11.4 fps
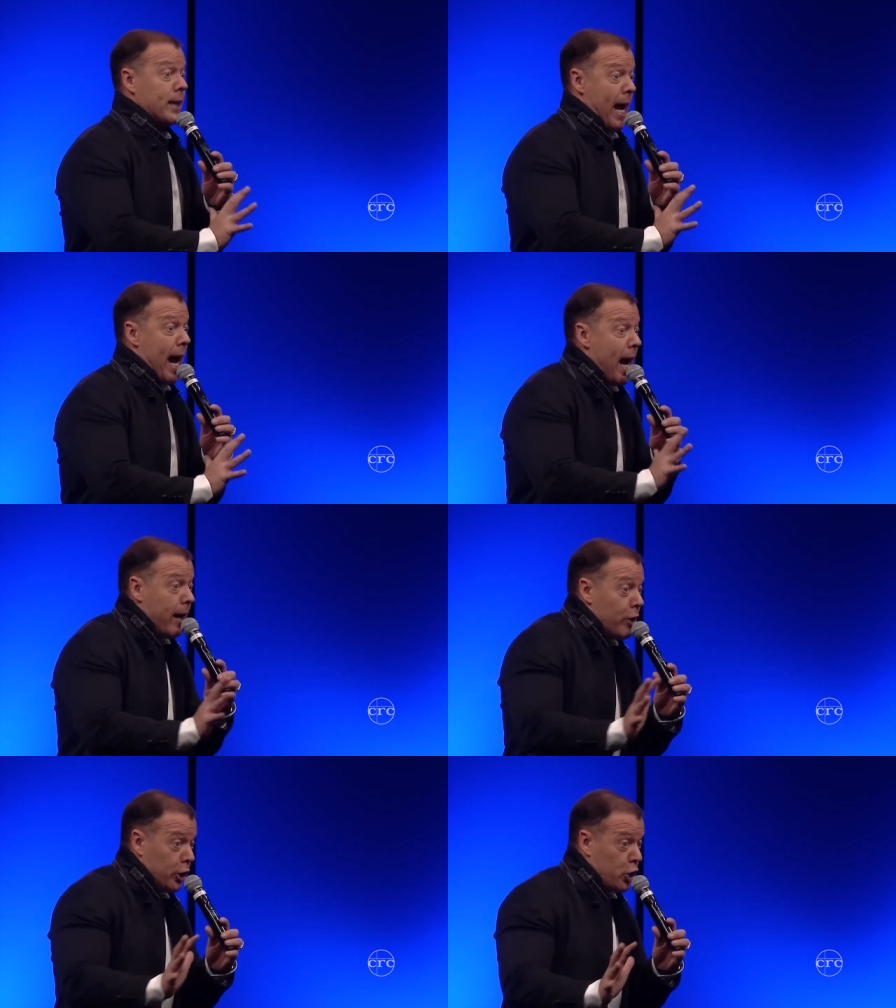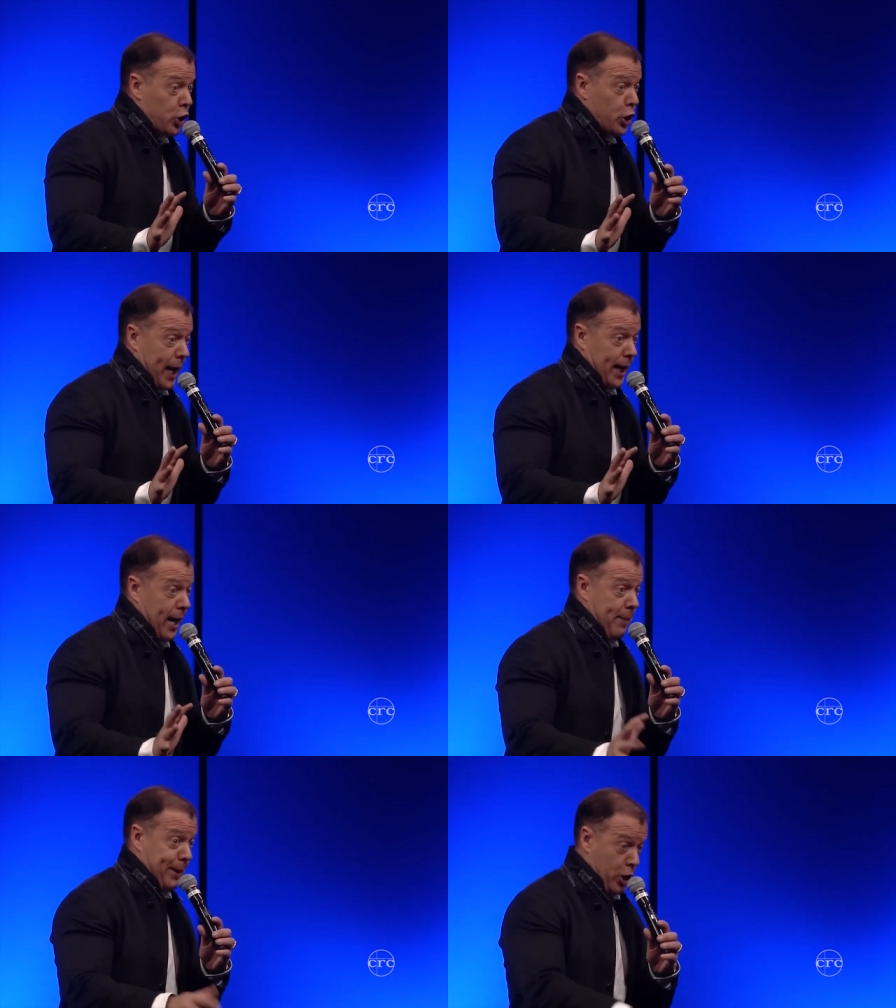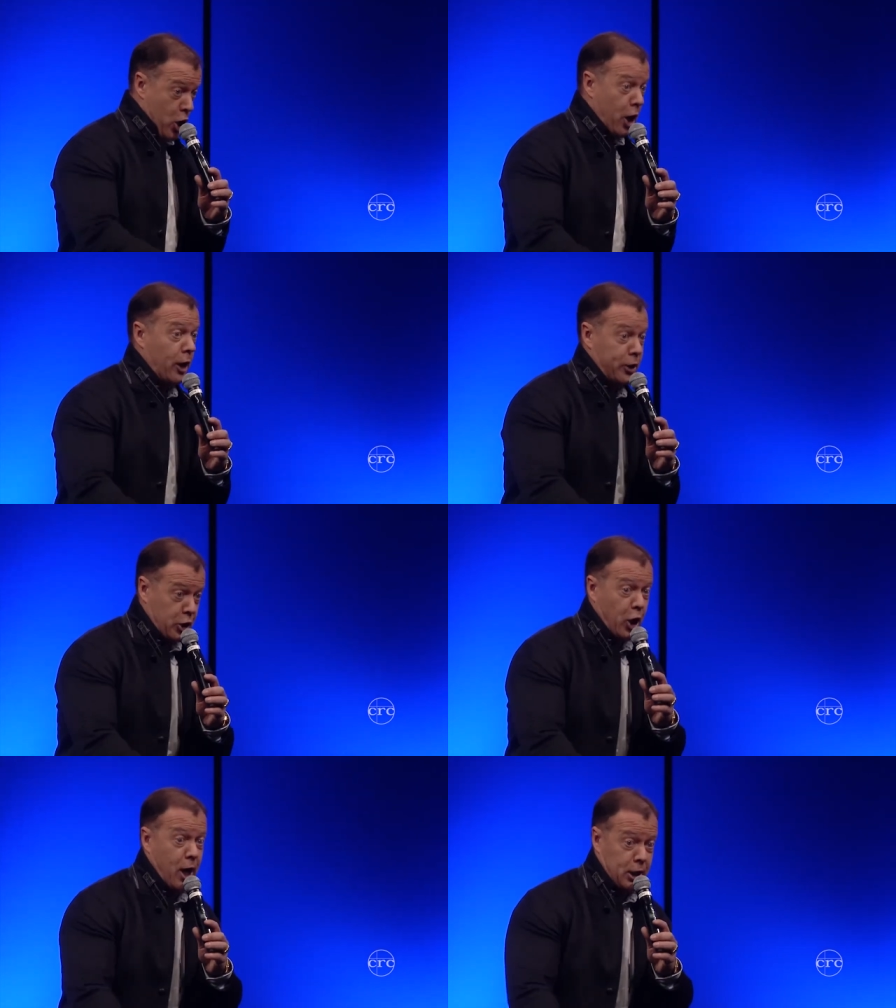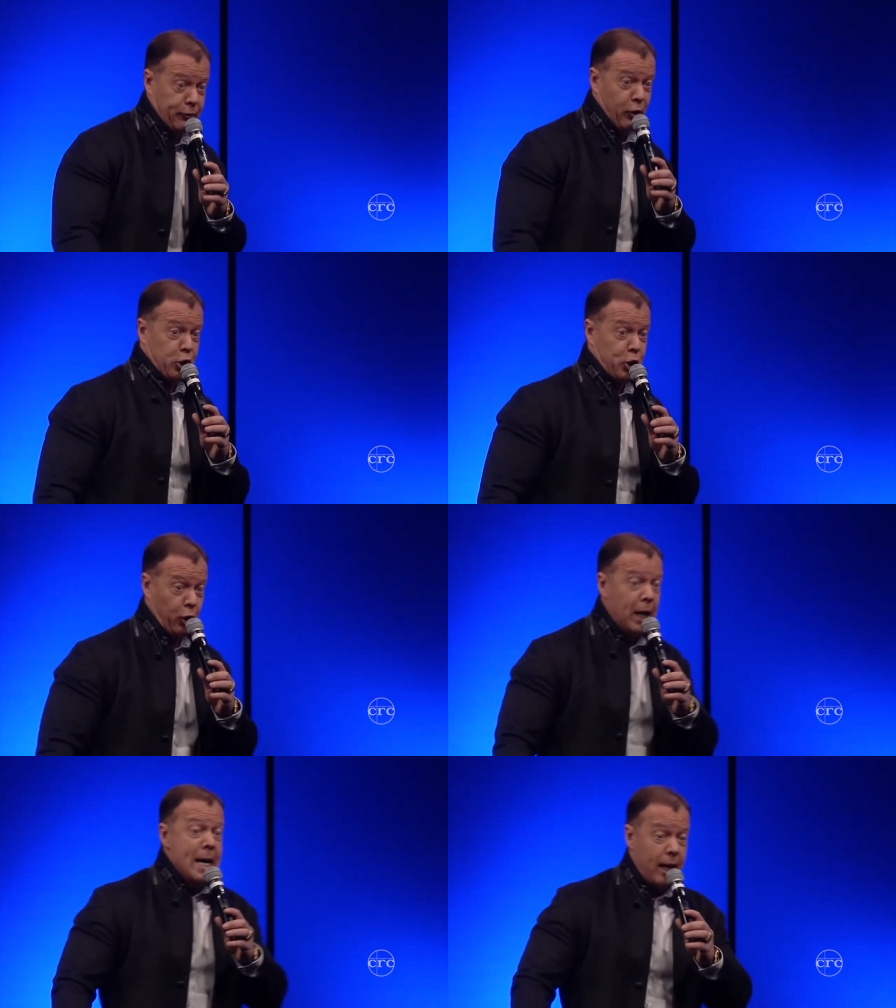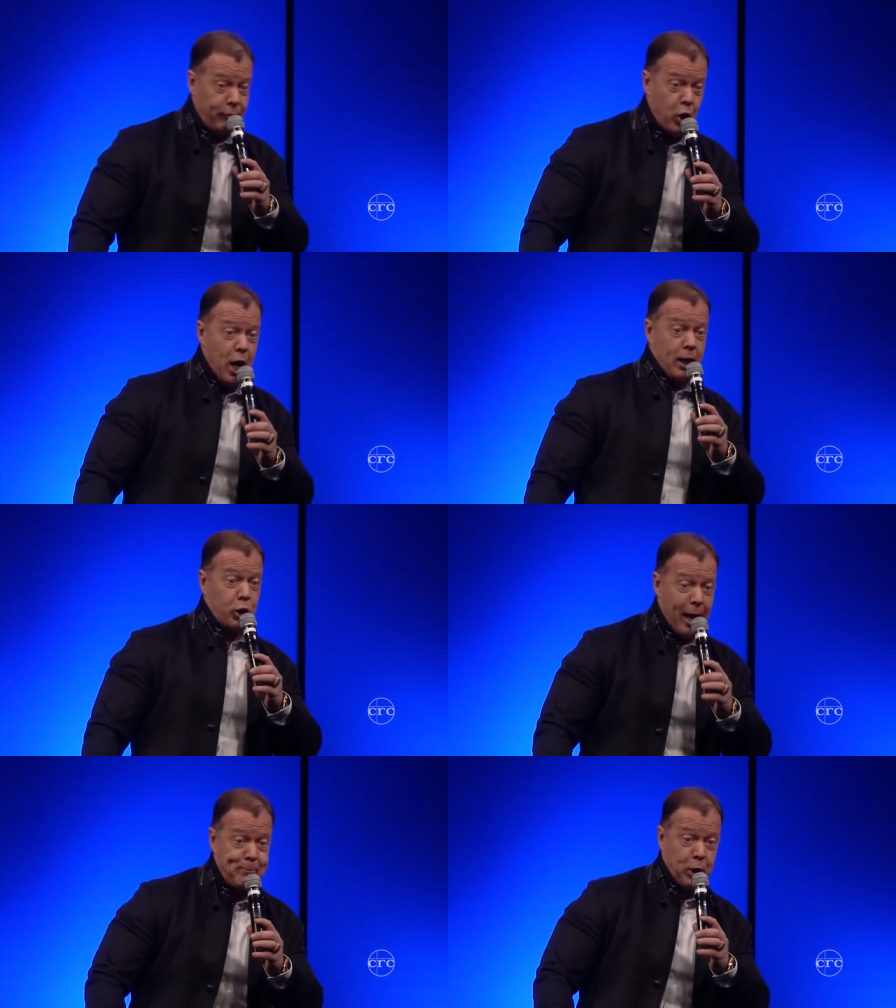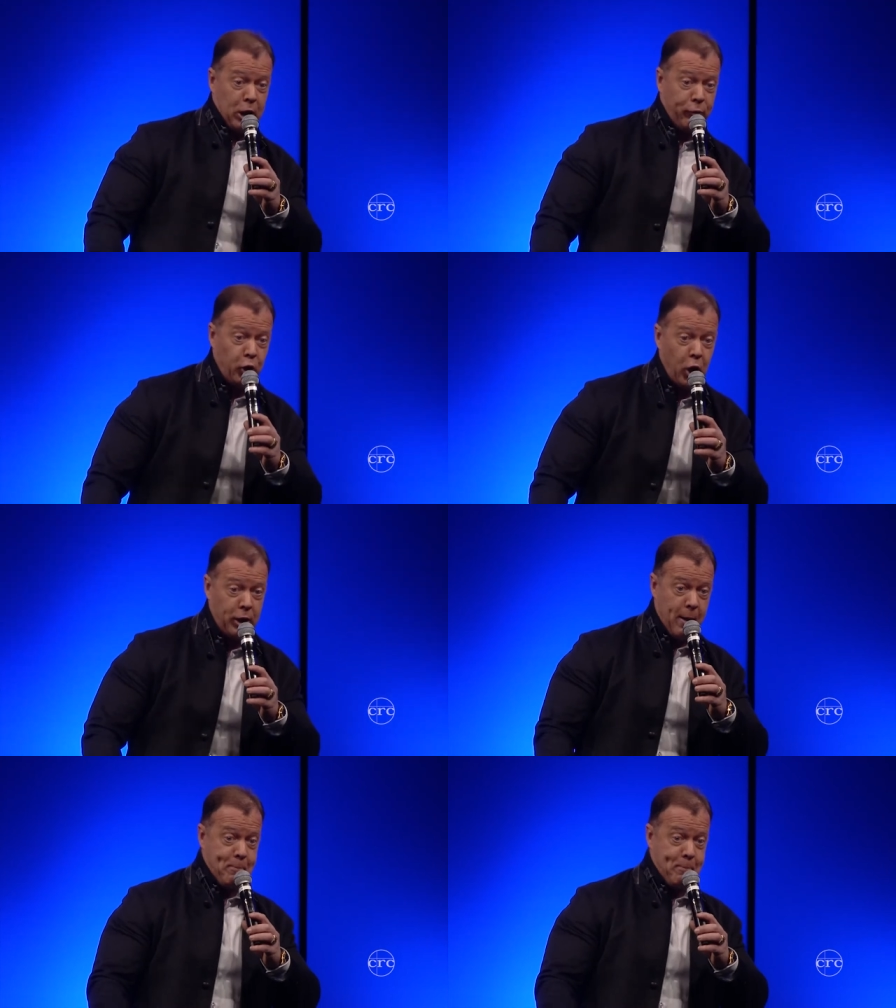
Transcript: The heavens shake. Amen. The earth is God's footstool. If God taps his foot on the